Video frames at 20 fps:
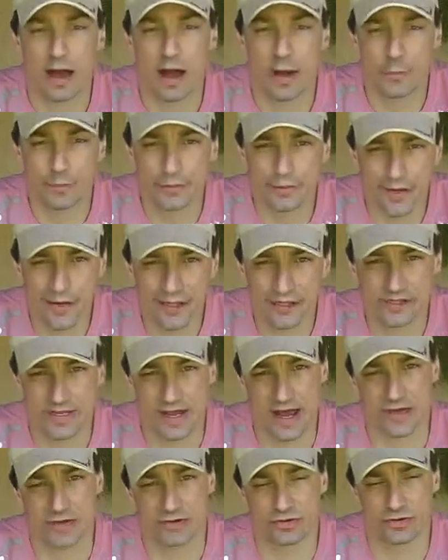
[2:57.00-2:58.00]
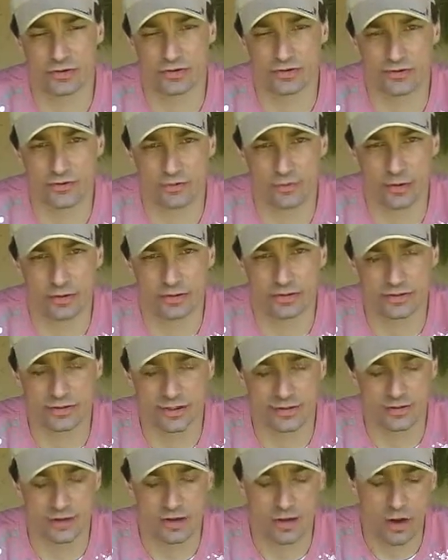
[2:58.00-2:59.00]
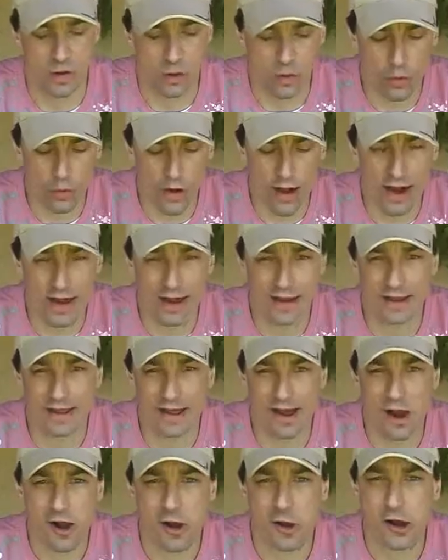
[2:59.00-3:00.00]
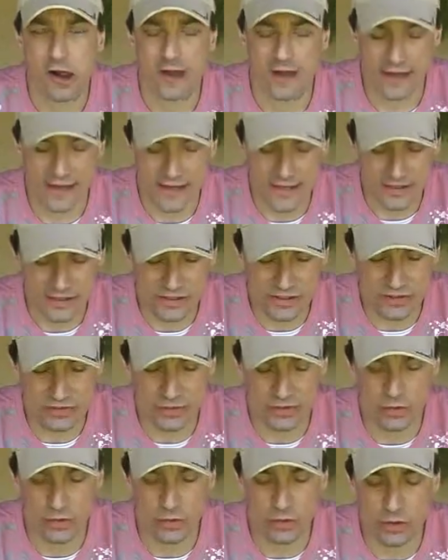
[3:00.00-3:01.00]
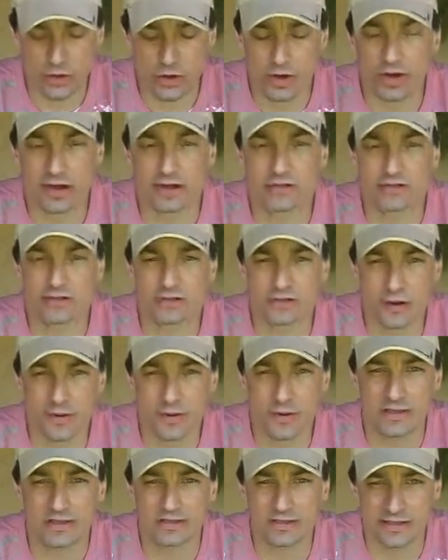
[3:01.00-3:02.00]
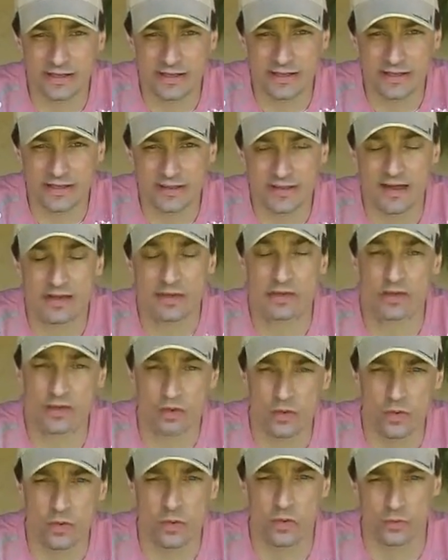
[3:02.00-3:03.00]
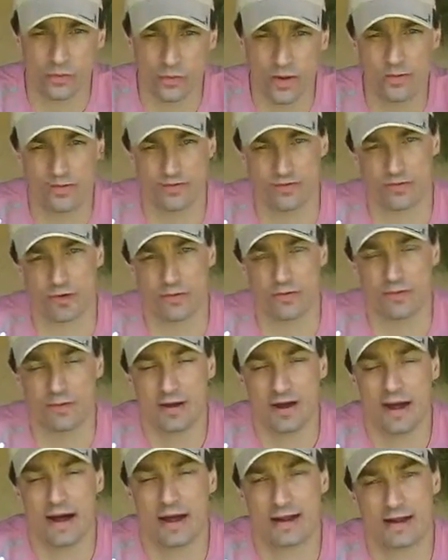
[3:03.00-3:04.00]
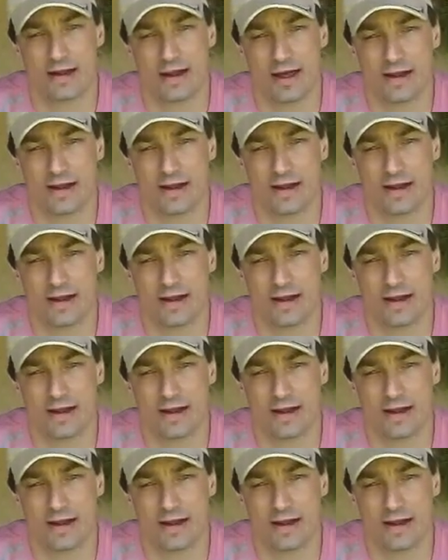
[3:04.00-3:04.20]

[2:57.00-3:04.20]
Appreciate your youth pastor. Why? He's doing work and sowing seed that you will reap from at a